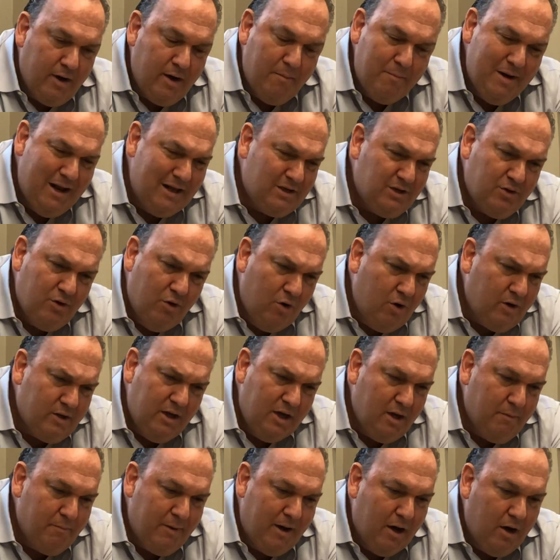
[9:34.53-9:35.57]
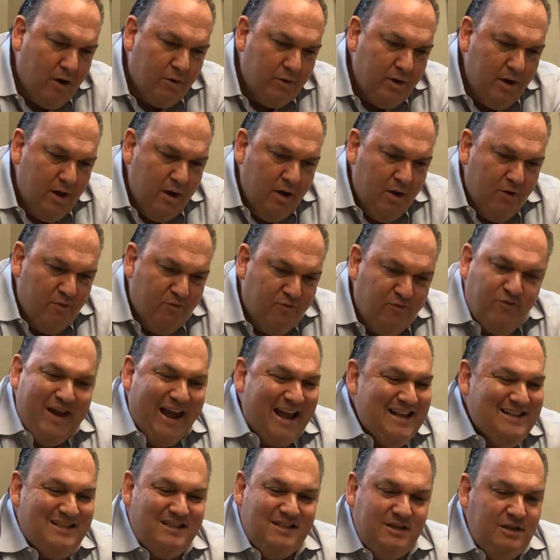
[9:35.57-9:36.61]
And I'm not talking about
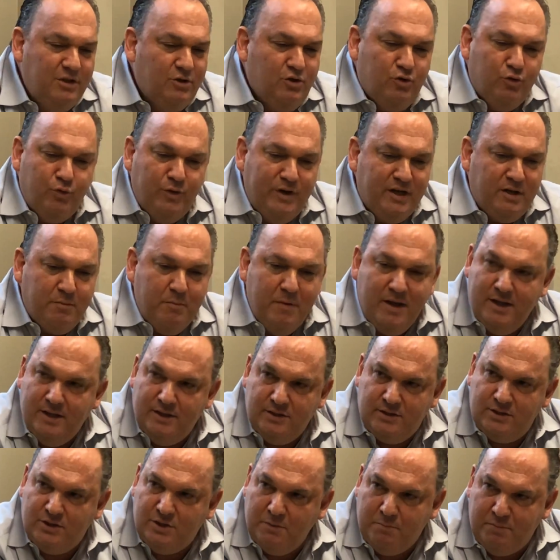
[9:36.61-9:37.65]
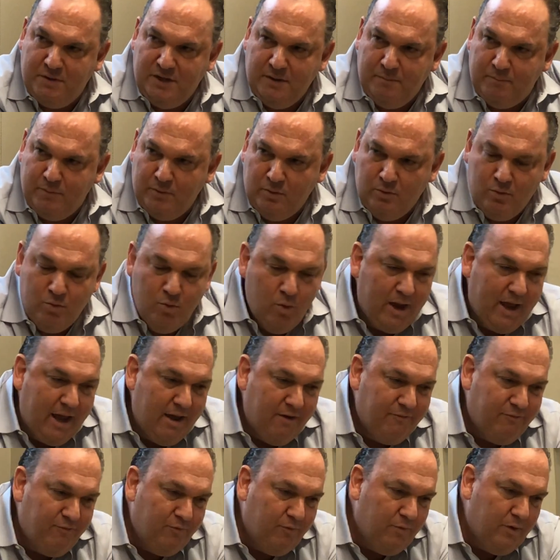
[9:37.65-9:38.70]
fancy treatments to people who
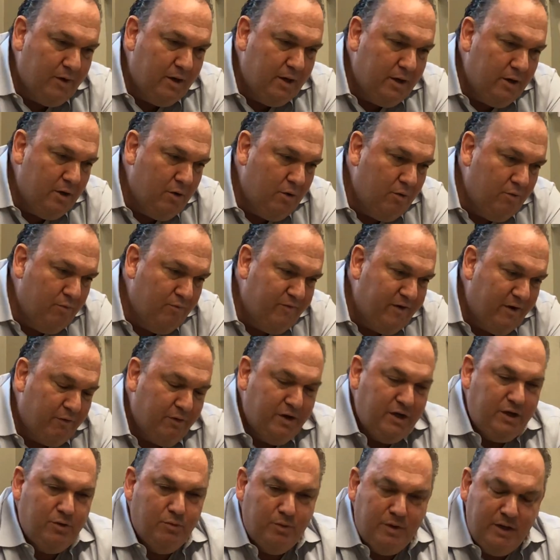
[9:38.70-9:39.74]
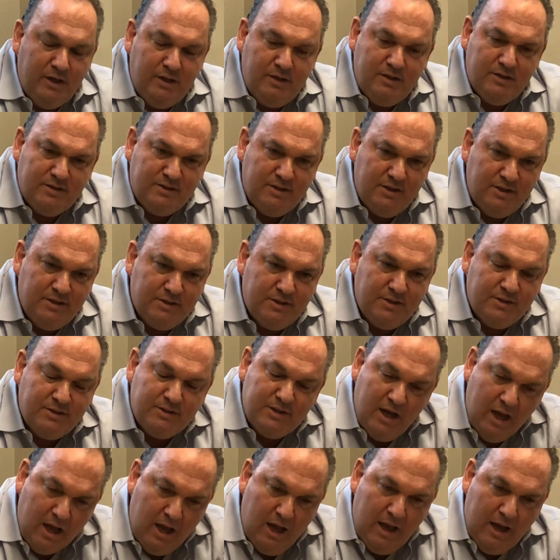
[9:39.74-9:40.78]
have very unique
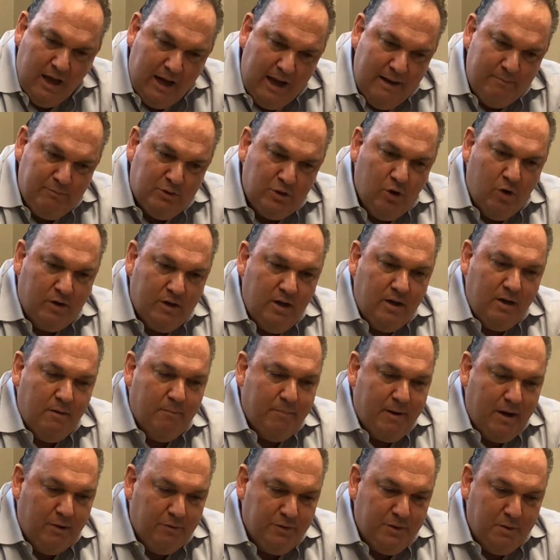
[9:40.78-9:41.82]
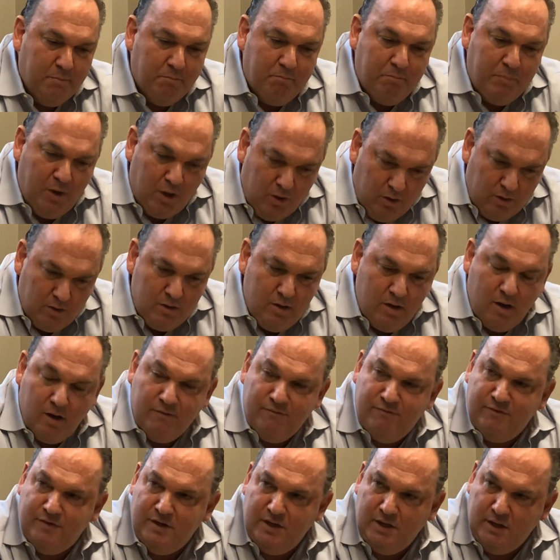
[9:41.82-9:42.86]
diseases. I'm talking about the bulk
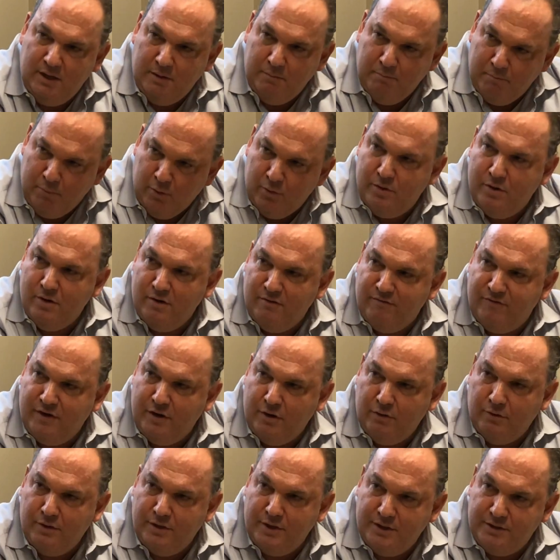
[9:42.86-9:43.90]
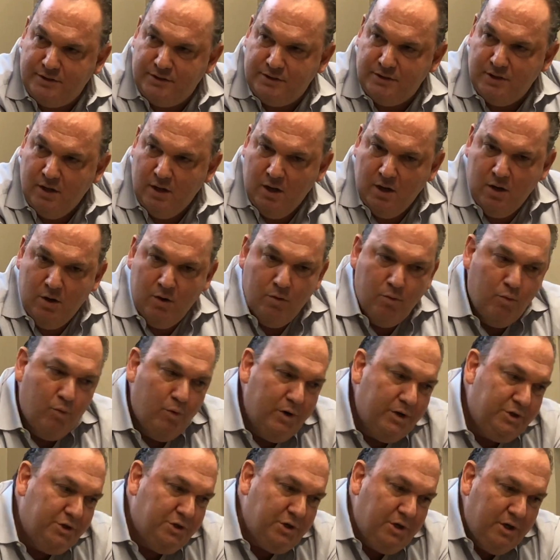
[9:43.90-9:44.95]
of the burden of illness,
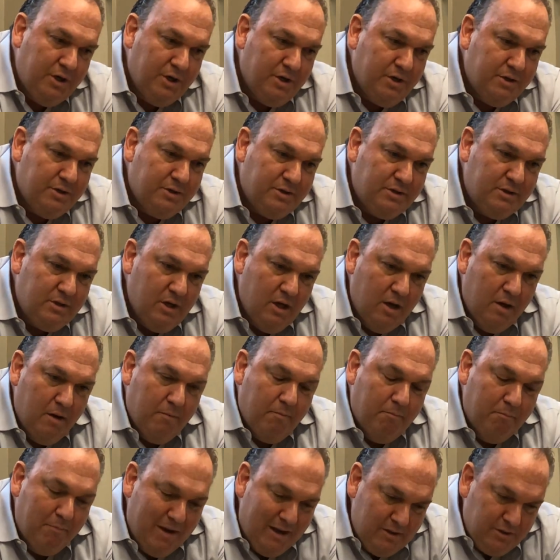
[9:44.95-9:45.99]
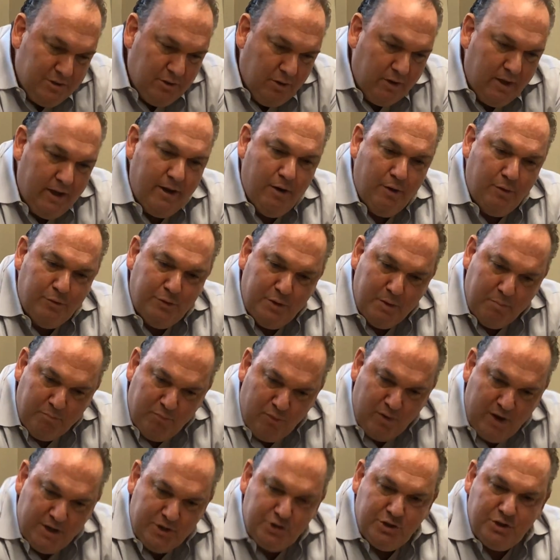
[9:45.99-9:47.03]
which is mental health,
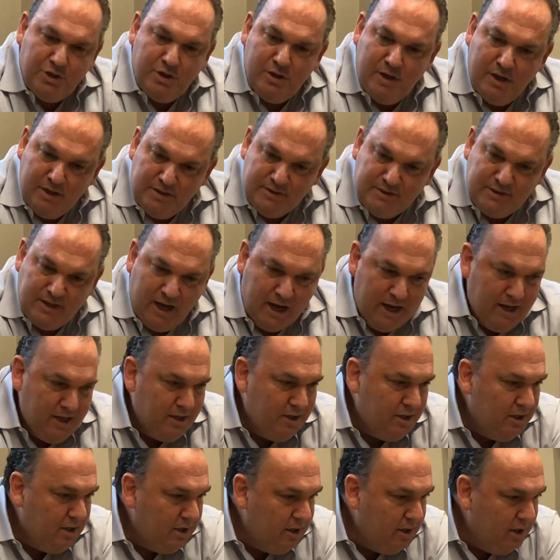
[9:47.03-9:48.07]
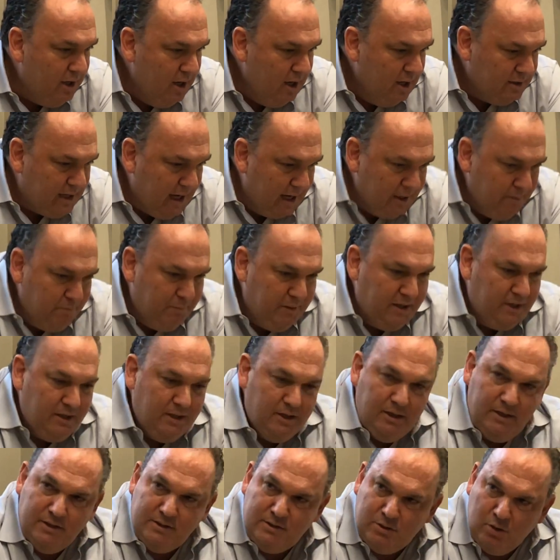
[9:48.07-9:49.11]
depression, anxiety,
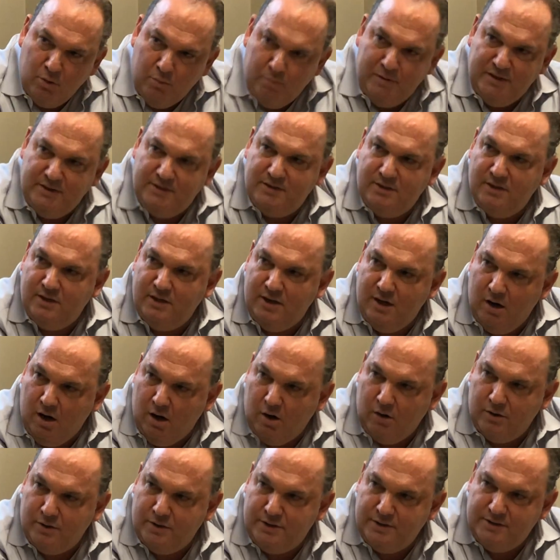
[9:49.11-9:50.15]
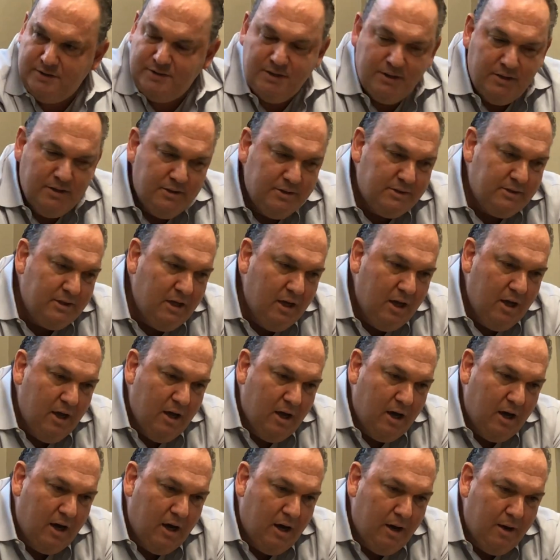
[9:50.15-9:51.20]
diabetes, obesity, heart disease.
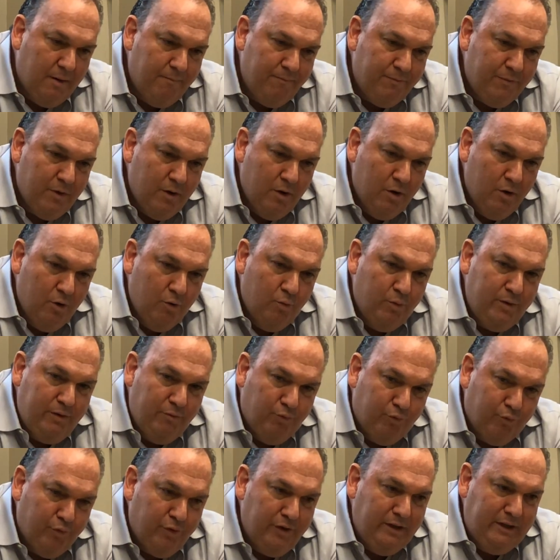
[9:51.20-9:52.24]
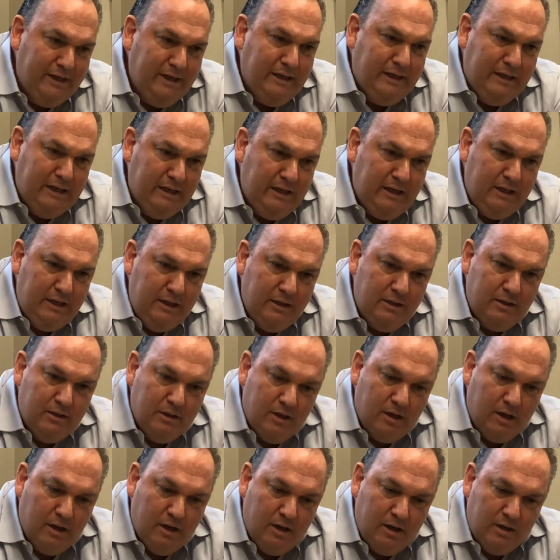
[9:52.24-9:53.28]
We really
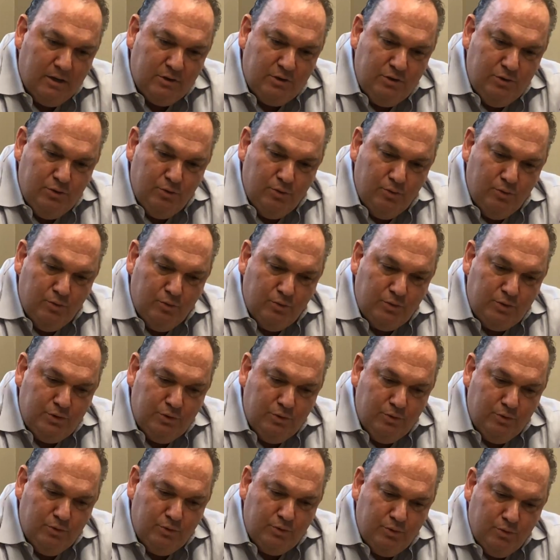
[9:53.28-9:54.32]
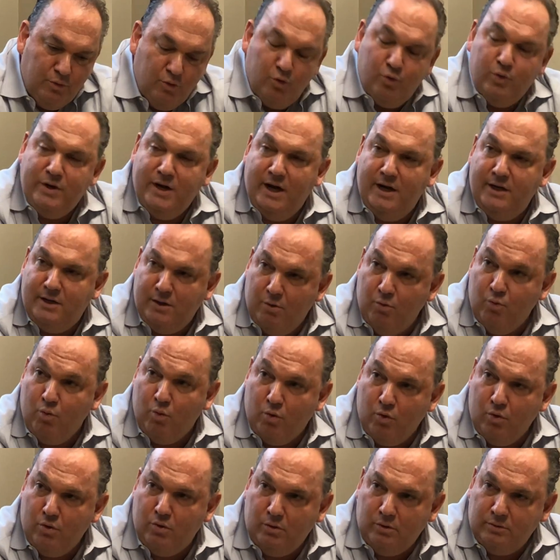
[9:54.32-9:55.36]
need to create a
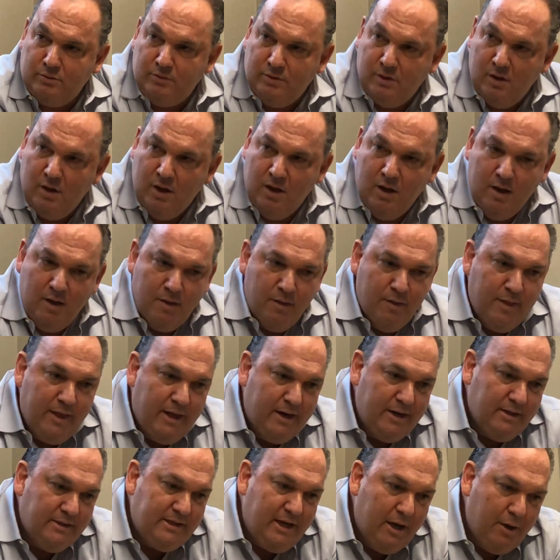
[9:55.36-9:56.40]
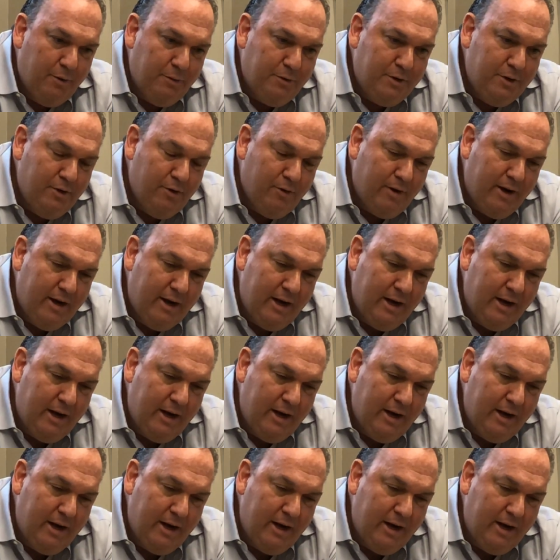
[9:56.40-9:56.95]
world that is healthier.